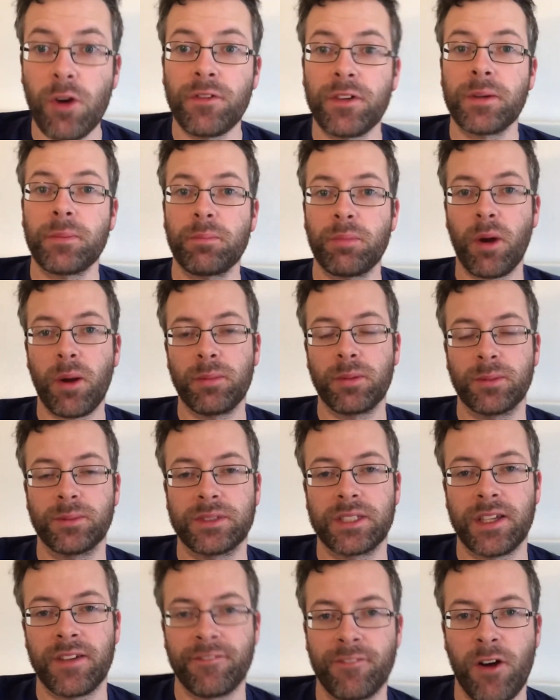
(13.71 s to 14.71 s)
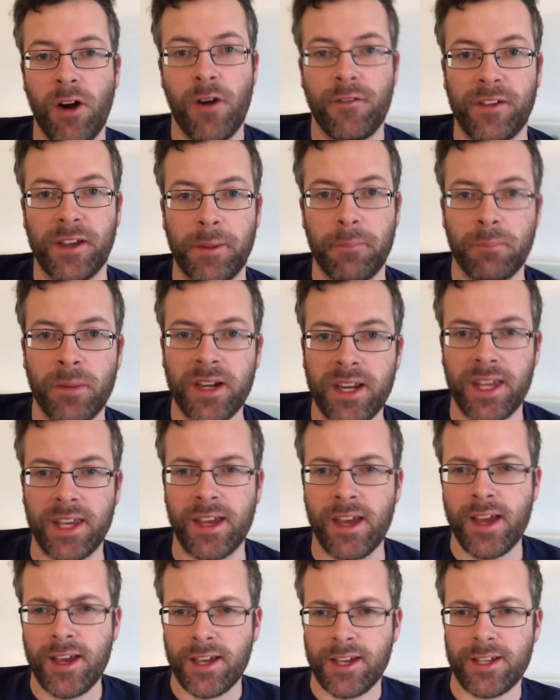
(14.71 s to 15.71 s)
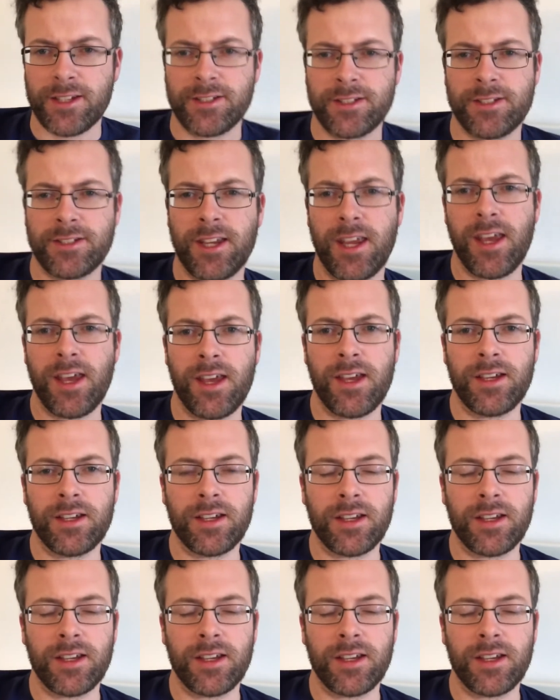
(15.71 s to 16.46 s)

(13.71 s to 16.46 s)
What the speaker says: problems involving money. Ka-ching!